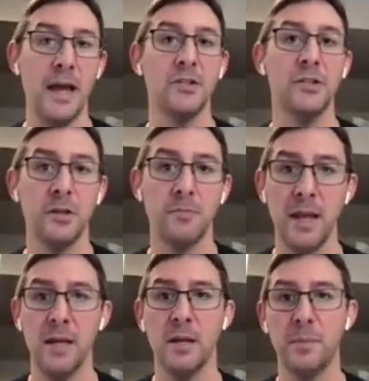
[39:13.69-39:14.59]
actually are
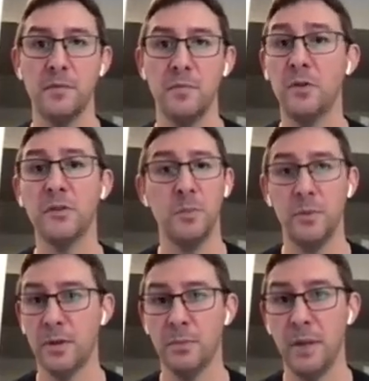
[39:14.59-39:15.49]
made up of
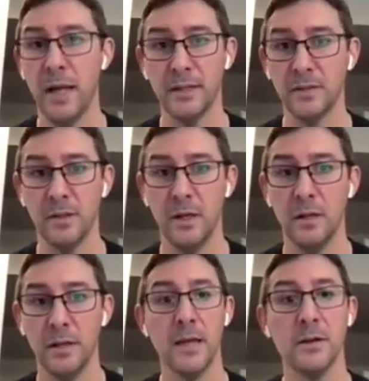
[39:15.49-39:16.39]
multiple complex
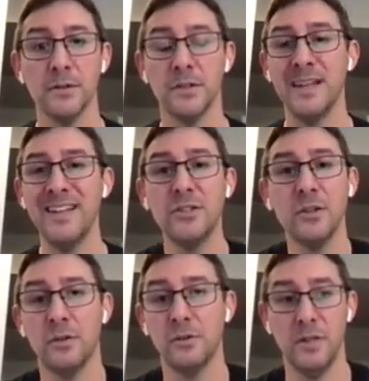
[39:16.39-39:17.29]
layers, and each
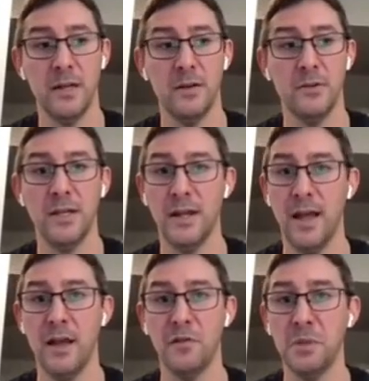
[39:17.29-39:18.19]
of those layers can
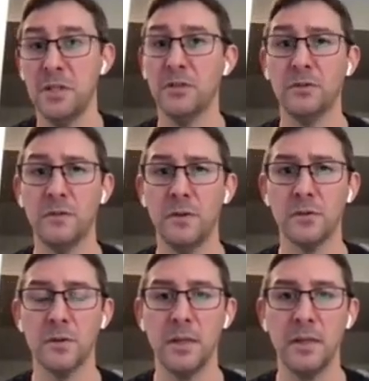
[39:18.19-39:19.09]
have potential
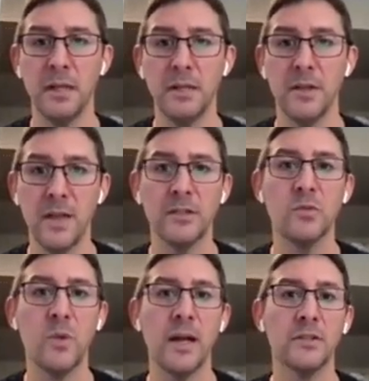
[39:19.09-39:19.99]
vulnerabilities. And that's
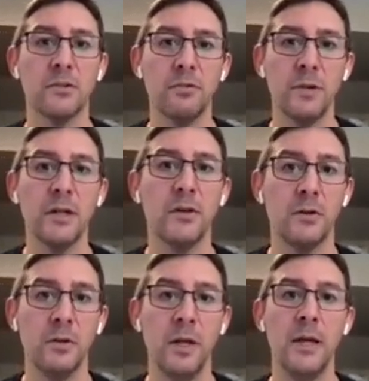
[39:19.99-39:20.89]
why it's
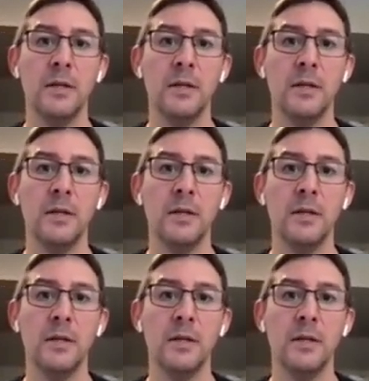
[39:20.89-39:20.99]
critical